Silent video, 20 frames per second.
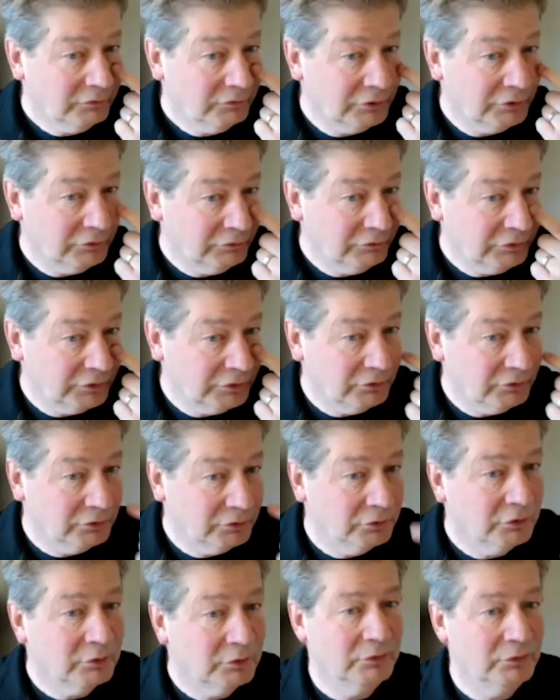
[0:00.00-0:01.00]
for
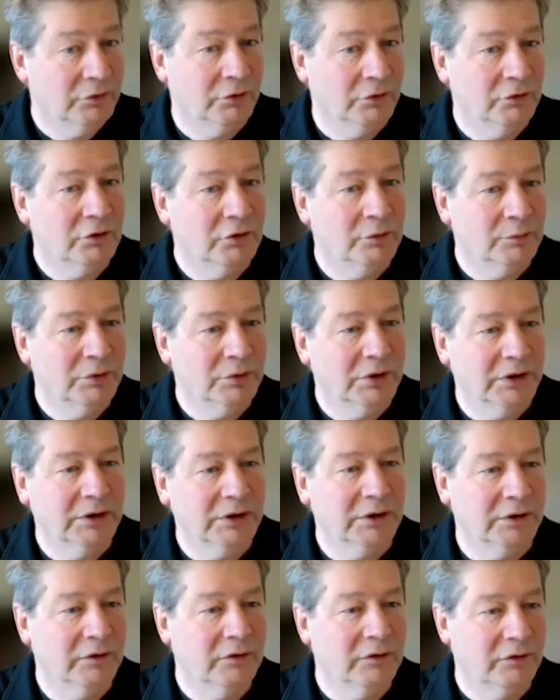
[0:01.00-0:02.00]

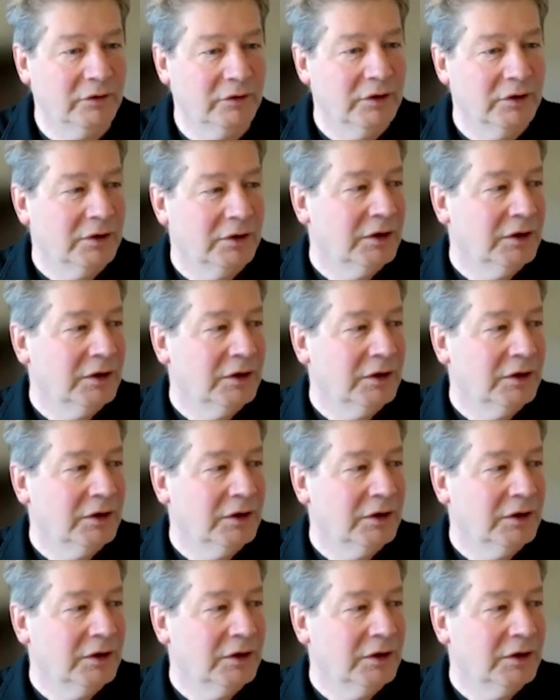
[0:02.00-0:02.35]
non-compliance.